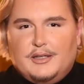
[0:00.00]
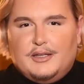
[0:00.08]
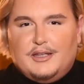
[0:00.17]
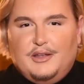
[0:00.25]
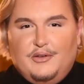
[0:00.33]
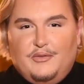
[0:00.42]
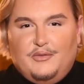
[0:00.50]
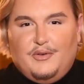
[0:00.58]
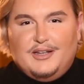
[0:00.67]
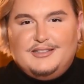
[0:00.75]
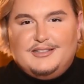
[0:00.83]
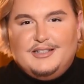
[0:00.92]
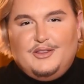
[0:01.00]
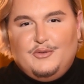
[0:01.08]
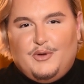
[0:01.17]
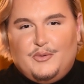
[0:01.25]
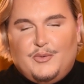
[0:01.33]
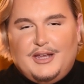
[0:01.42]
If I did the
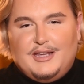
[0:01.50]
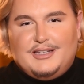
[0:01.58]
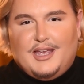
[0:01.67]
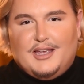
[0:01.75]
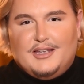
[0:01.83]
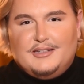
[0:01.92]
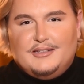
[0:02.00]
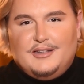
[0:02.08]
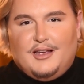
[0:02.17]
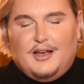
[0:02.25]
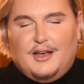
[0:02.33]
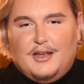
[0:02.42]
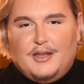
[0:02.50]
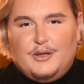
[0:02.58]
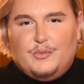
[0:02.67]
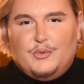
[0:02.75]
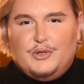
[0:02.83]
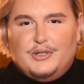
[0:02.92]
runway again, I
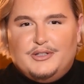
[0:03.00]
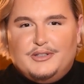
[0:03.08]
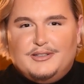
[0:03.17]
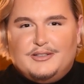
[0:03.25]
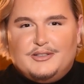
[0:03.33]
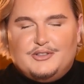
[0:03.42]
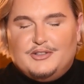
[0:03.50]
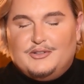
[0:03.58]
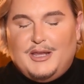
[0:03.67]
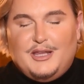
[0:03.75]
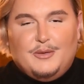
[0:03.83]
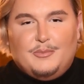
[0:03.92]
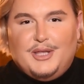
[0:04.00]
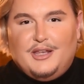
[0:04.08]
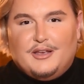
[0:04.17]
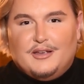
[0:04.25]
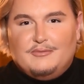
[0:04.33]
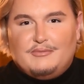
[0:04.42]
would just make it
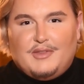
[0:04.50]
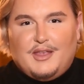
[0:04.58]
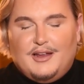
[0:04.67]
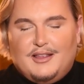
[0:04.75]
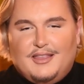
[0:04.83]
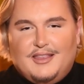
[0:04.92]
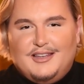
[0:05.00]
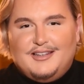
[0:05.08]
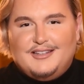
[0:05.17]
bigger. I think